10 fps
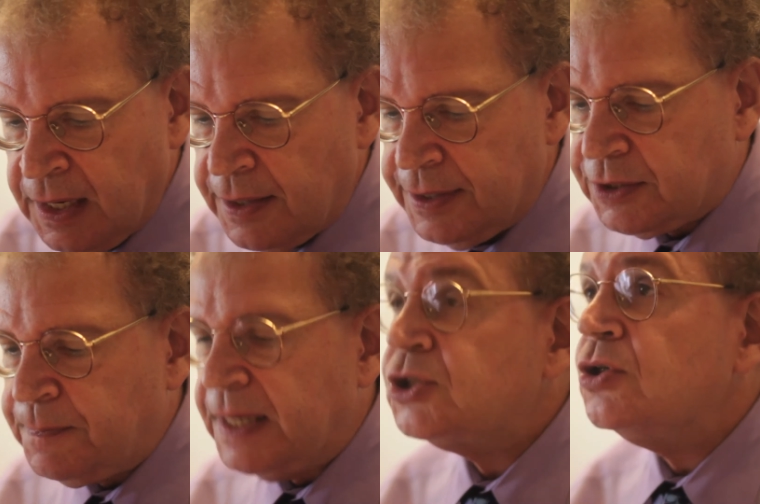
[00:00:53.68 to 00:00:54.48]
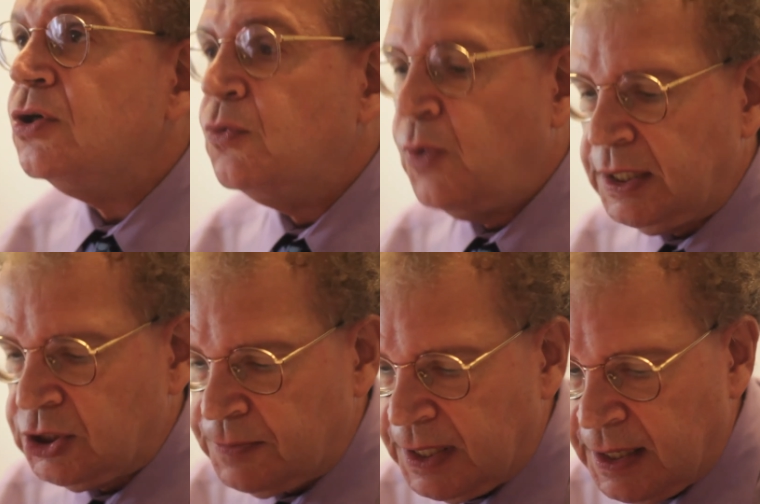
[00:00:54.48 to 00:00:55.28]
This special
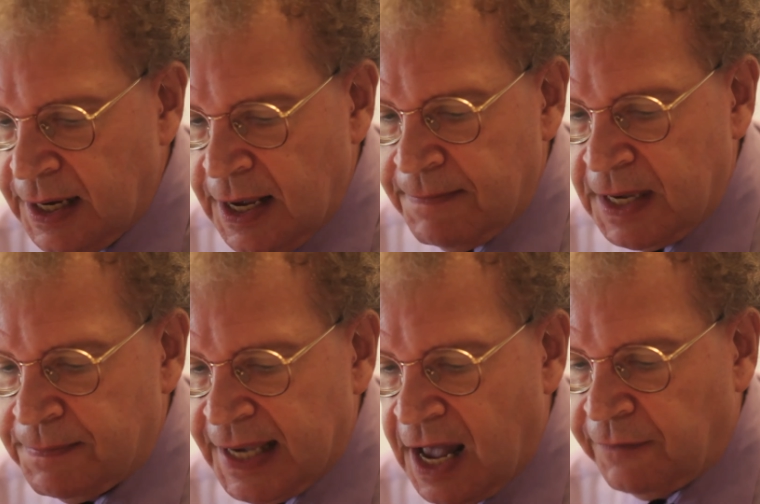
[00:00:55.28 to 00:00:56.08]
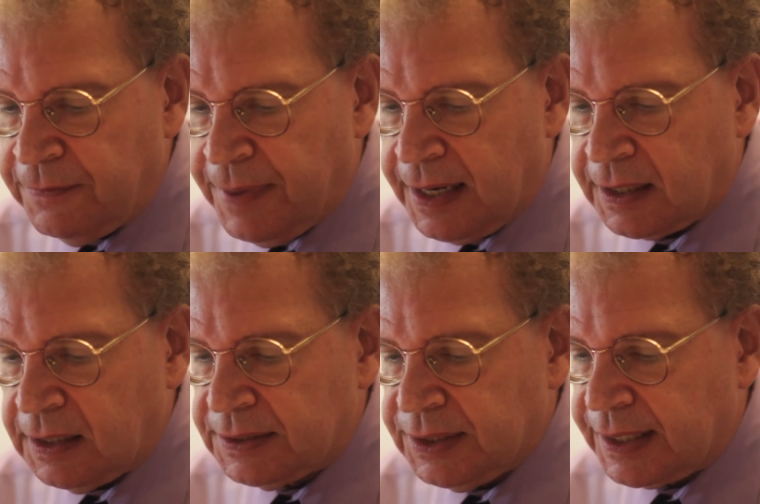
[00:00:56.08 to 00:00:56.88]
arrangement may be
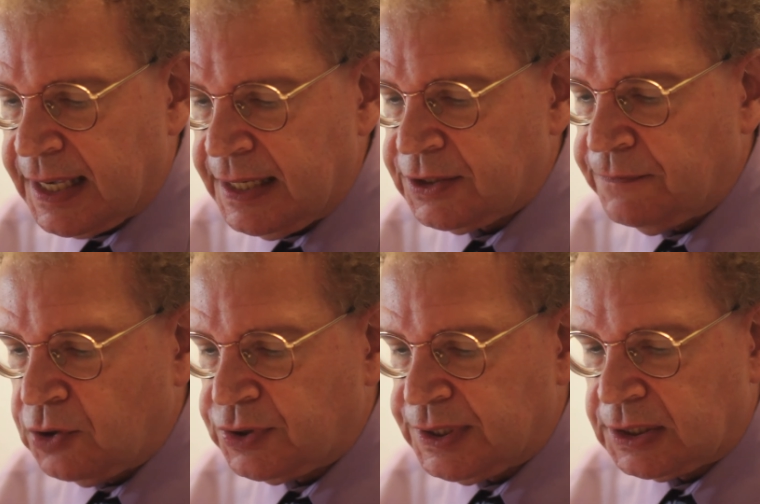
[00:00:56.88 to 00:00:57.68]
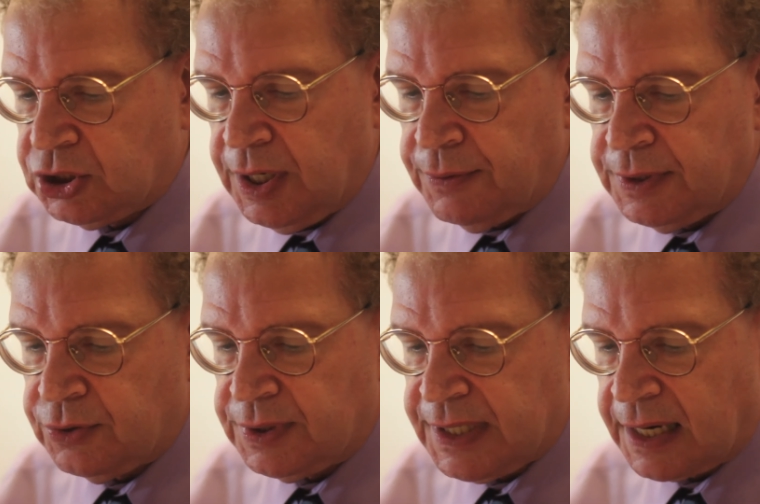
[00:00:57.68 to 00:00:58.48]
alphabetical, as in the case of most dictionaries
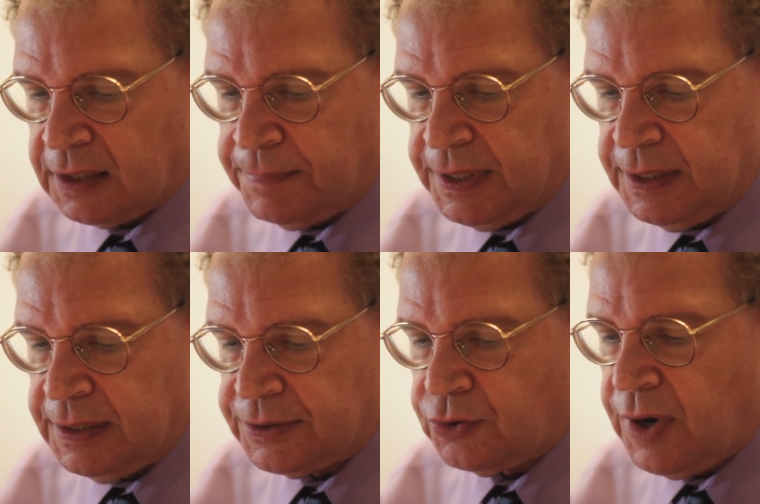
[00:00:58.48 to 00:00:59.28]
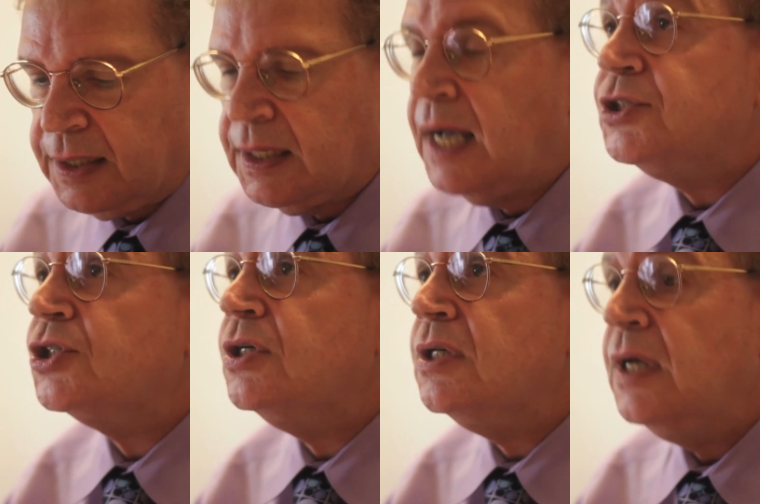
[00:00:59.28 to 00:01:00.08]
or encyclopedias,
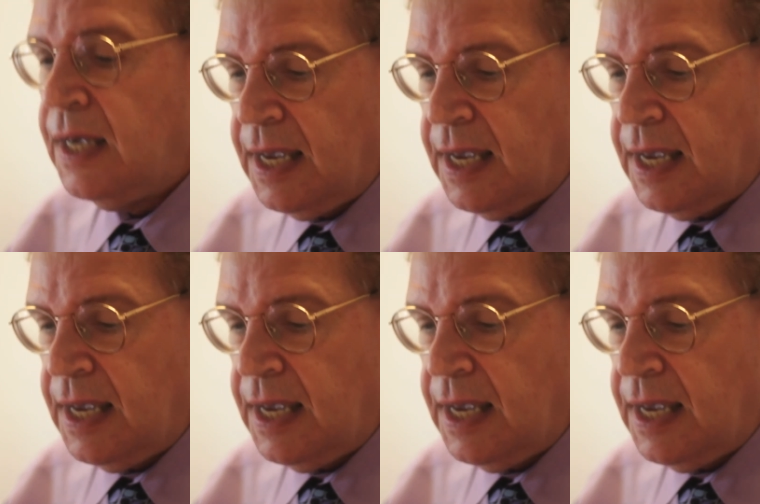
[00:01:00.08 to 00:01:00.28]
chronological,